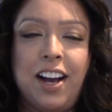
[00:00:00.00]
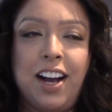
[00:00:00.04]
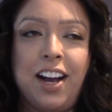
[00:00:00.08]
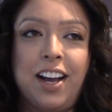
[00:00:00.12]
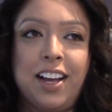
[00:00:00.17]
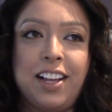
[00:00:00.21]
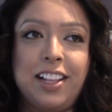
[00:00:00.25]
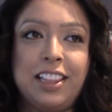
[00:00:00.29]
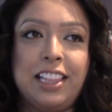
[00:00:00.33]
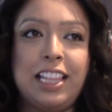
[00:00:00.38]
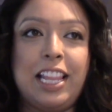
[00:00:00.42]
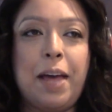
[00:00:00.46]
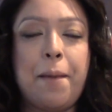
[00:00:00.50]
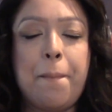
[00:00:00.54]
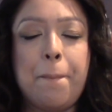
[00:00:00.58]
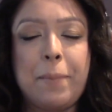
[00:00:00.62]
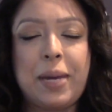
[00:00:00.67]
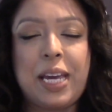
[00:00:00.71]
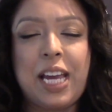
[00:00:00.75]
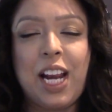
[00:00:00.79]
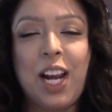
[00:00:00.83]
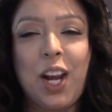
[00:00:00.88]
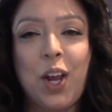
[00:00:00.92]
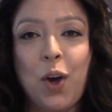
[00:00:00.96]
Let
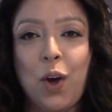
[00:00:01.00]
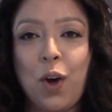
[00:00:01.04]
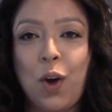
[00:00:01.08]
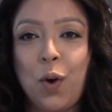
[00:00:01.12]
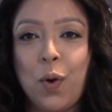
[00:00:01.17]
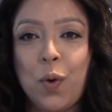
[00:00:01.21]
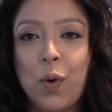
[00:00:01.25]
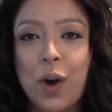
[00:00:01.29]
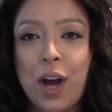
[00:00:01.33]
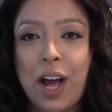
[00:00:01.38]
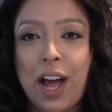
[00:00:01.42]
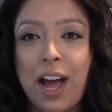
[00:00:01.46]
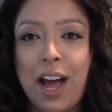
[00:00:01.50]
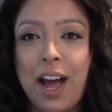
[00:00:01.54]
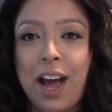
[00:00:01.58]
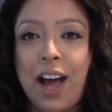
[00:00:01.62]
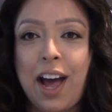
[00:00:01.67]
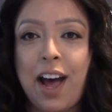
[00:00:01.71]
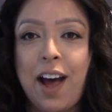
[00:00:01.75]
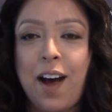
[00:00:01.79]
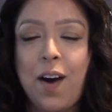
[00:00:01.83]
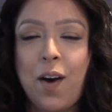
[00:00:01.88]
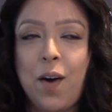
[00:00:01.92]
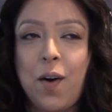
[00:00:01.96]
me know
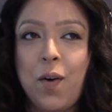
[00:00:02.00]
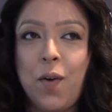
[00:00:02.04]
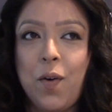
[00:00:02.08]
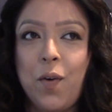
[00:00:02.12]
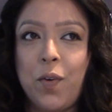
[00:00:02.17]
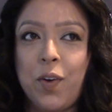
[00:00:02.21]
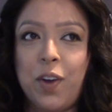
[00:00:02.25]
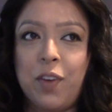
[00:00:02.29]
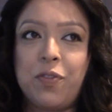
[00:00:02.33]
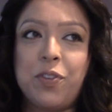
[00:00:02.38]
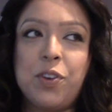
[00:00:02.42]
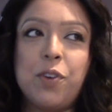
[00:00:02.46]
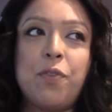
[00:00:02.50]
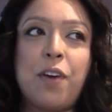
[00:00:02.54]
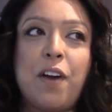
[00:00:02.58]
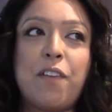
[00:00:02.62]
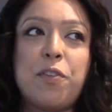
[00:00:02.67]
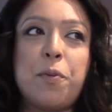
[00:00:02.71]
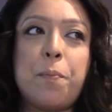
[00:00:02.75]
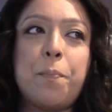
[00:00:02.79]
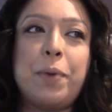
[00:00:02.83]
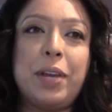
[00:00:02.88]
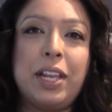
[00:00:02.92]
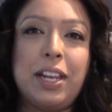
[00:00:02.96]
how, if you've ever
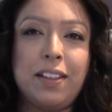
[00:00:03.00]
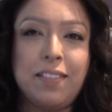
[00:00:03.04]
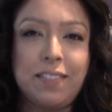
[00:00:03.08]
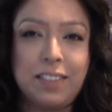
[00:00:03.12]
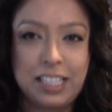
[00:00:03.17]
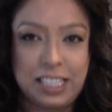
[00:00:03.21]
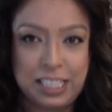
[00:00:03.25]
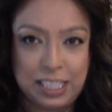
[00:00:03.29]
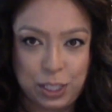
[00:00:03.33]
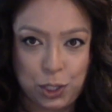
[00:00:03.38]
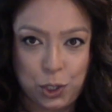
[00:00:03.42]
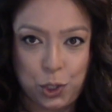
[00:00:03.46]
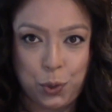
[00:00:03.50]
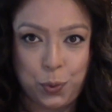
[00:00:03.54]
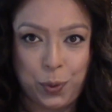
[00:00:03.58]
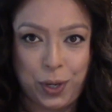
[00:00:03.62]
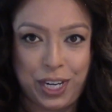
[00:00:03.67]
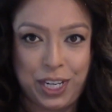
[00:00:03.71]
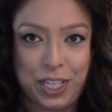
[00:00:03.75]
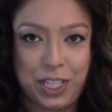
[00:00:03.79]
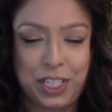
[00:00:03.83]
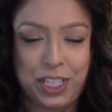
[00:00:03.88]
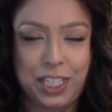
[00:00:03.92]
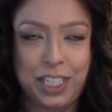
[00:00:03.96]
been in this
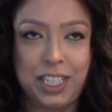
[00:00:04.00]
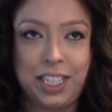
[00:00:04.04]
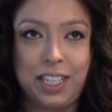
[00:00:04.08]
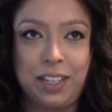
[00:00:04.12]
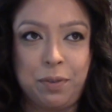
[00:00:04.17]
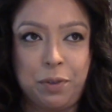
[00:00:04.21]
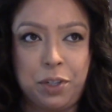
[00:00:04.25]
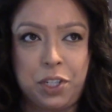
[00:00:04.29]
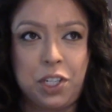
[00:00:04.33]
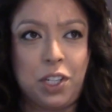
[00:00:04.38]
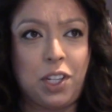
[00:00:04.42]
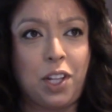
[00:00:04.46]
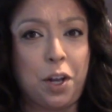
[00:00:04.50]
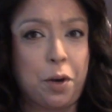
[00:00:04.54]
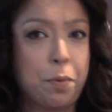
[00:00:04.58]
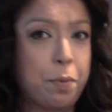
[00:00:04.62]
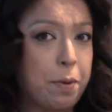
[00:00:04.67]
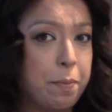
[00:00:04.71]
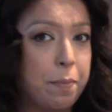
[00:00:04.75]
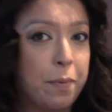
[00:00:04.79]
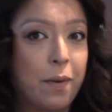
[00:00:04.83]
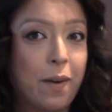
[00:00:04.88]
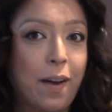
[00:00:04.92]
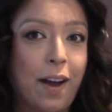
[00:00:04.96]
situation, which a lot of
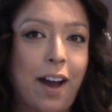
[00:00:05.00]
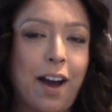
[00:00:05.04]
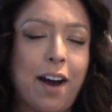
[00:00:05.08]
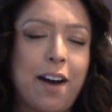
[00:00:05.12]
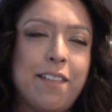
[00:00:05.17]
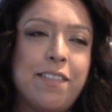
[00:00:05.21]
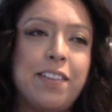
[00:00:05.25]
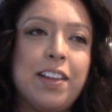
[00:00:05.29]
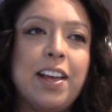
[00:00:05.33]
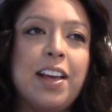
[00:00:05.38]
people have,